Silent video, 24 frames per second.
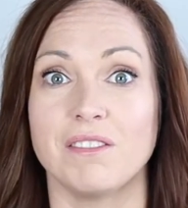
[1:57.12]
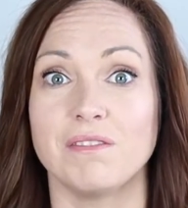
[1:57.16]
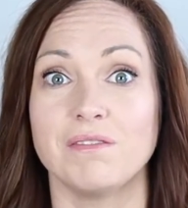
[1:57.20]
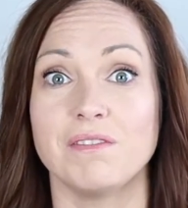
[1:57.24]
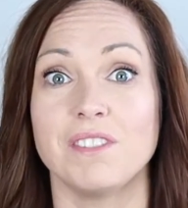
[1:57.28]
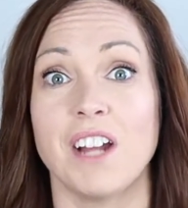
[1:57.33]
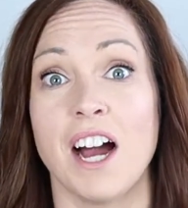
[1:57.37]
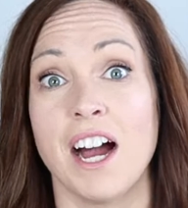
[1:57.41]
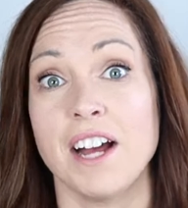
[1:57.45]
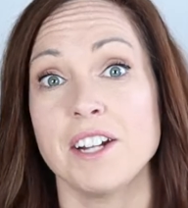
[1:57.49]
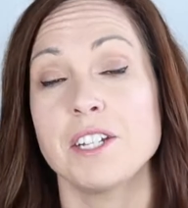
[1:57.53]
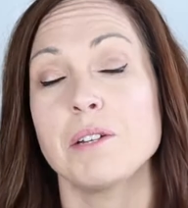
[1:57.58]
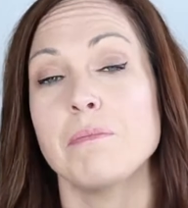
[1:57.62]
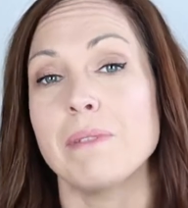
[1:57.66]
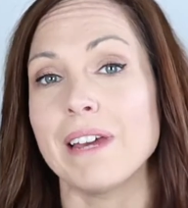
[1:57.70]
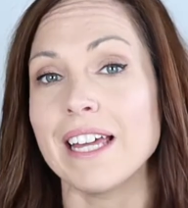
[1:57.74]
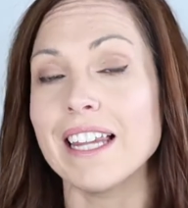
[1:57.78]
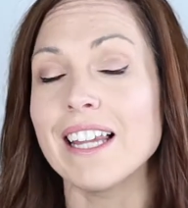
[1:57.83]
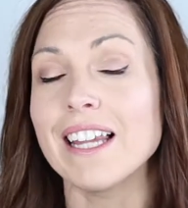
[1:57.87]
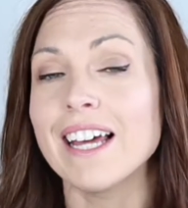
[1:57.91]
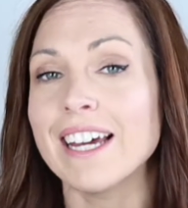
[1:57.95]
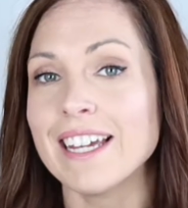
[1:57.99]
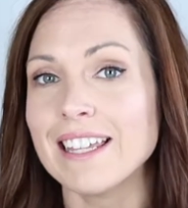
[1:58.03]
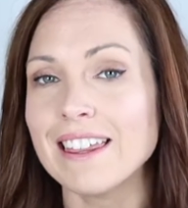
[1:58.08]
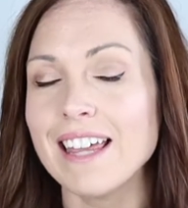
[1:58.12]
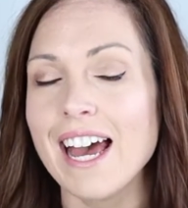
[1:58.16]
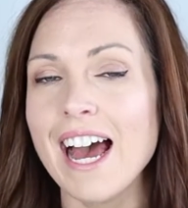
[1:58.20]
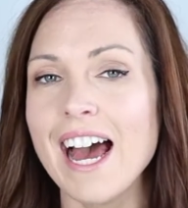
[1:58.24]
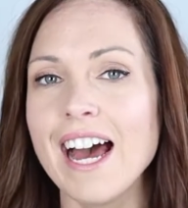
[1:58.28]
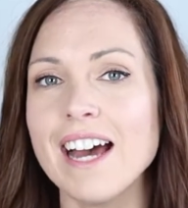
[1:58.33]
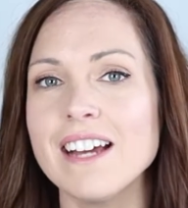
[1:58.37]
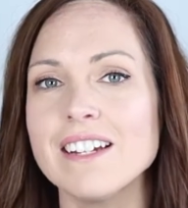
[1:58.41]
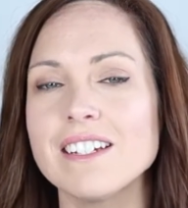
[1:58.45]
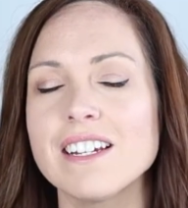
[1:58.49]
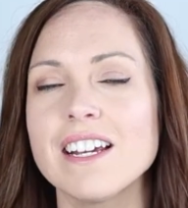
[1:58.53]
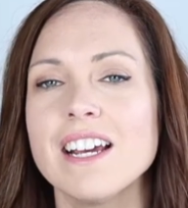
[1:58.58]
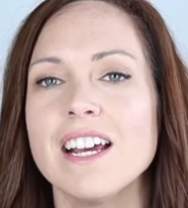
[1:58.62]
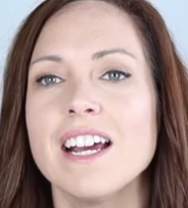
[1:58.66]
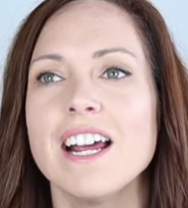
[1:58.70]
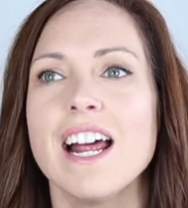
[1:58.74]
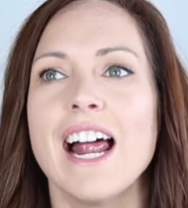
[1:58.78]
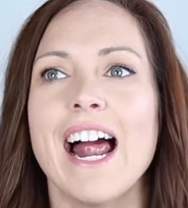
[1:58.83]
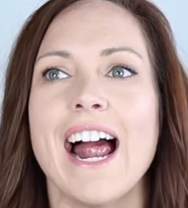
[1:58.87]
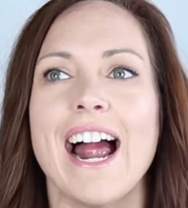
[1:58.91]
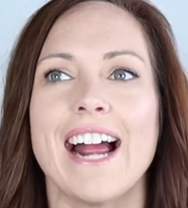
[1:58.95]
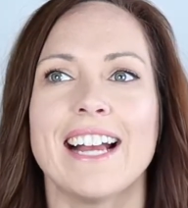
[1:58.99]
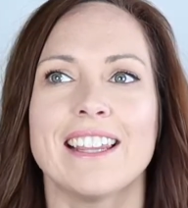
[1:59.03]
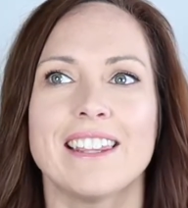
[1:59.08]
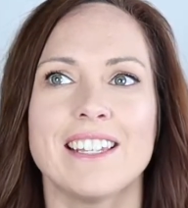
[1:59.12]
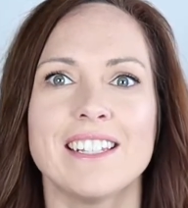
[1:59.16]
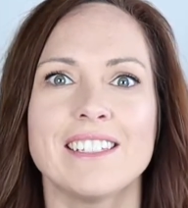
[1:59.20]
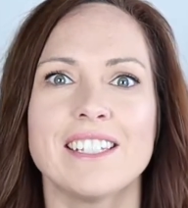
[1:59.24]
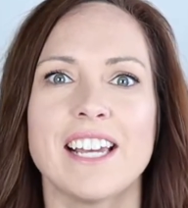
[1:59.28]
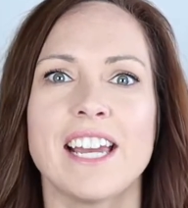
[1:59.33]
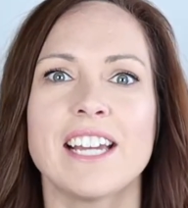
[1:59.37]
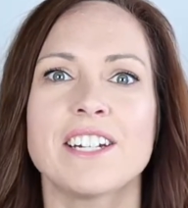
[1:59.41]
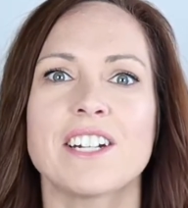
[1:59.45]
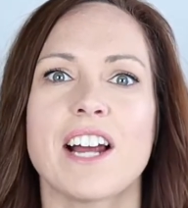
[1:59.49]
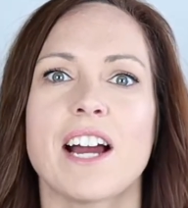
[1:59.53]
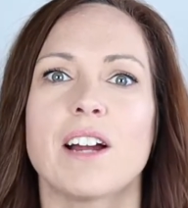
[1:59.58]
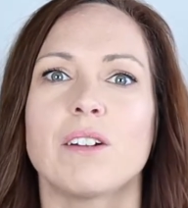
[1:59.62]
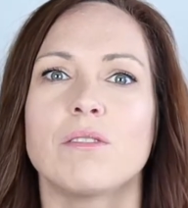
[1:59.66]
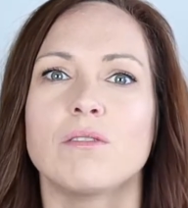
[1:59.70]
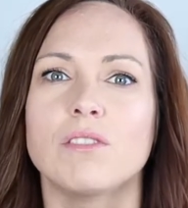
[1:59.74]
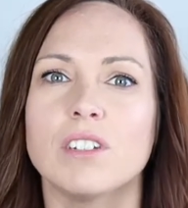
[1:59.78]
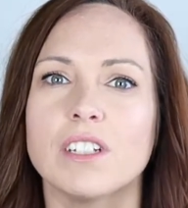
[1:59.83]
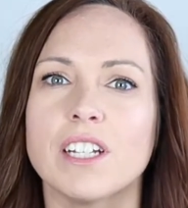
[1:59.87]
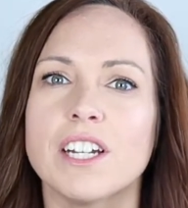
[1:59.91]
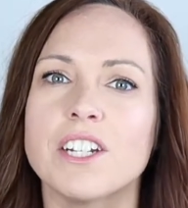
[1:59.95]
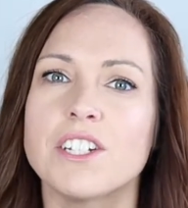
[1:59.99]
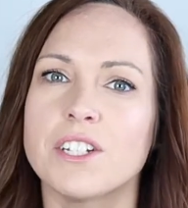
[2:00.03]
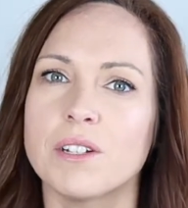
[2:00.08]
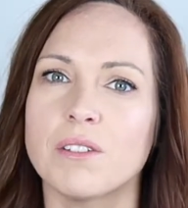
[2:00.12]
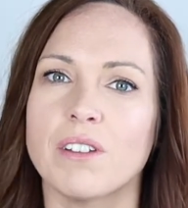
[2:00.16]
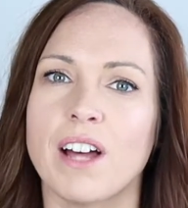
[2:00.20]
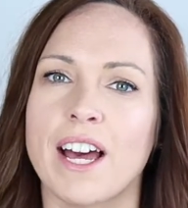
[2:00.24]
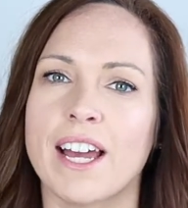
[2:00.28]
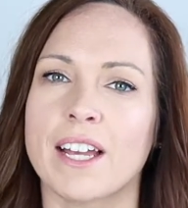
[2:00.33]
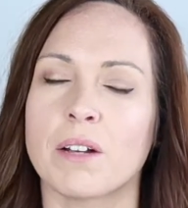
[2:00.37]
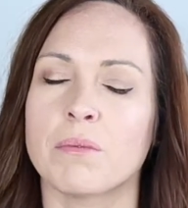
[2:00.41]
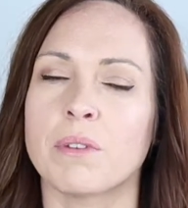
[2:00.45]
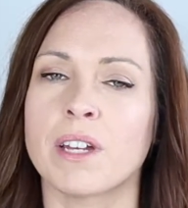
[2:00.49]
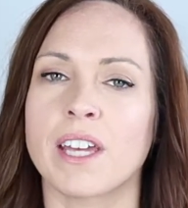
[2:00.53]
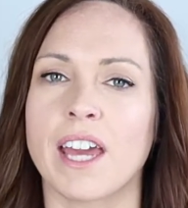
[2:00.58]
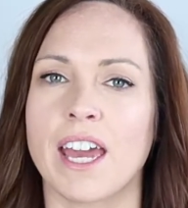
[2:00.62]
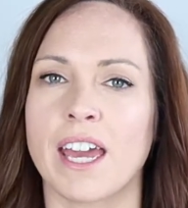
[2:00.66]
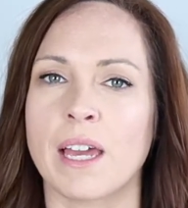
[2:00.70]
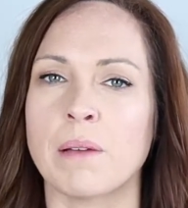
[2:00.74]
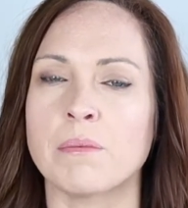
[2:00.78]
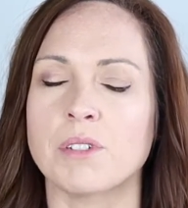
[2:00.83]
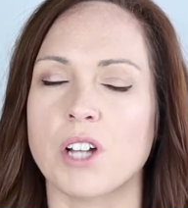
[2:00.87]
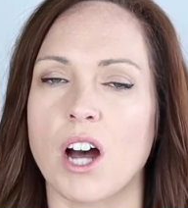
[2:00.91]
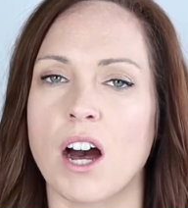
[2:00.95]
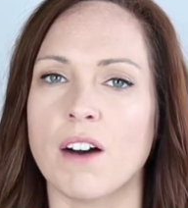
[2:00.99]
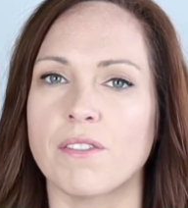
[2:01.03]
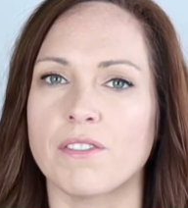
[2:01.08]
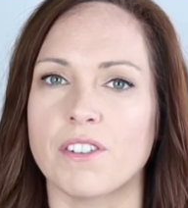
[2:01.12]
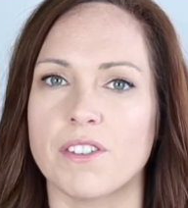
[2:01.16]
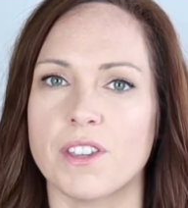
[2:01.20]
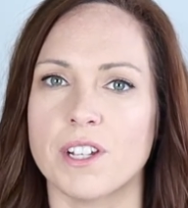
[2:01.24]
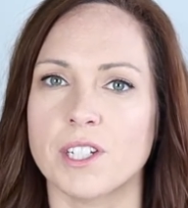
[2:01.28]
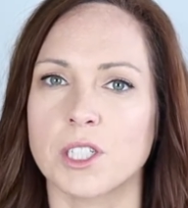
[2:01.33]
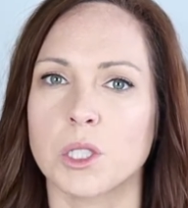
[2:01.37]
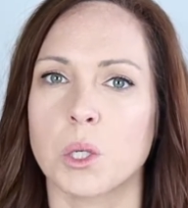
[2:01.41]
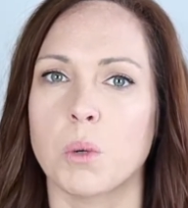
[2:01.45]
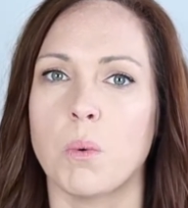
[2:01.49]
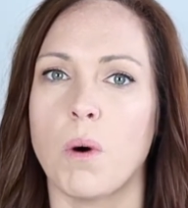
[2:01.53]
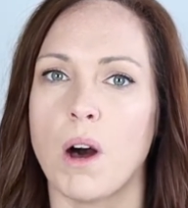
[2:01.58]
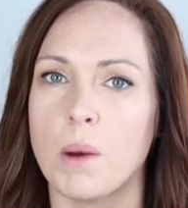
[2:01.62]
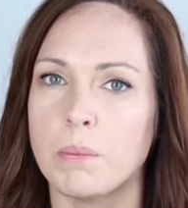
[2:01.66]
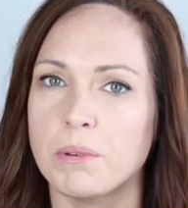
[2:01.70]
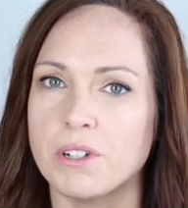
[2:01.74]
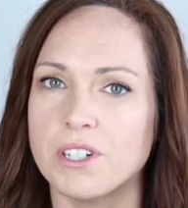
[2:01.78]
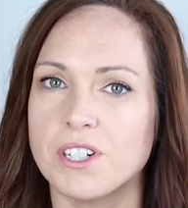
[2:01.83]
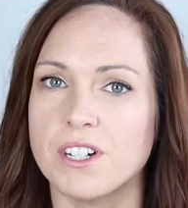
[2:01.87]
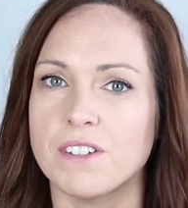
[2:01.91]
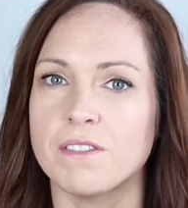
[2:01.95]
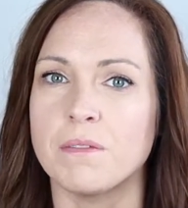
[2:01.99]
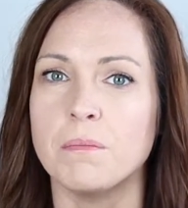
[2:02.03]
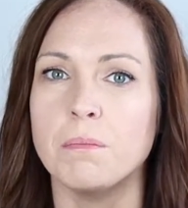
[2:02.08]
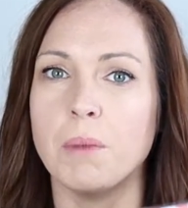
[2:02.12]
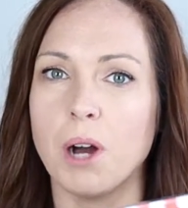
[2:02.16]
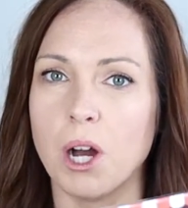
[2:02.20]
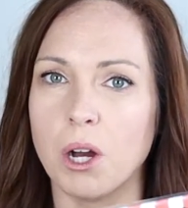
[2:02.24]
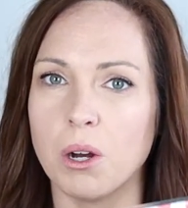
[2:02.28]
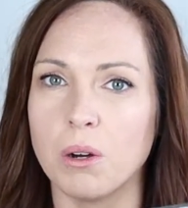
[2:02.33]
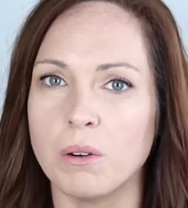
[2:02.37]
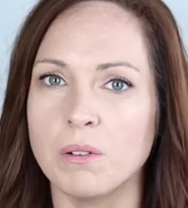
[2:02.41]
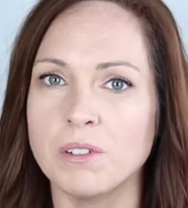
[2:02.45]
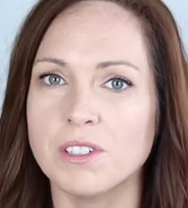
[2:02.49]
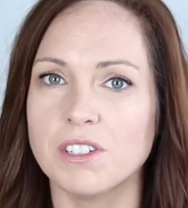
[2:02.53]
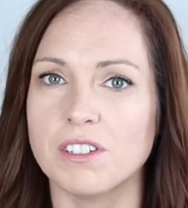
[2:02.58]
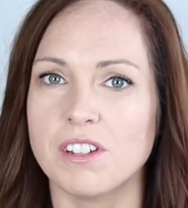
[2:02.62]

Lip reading: not to be like that, at this age, I really do like when games offer this cooperative mode so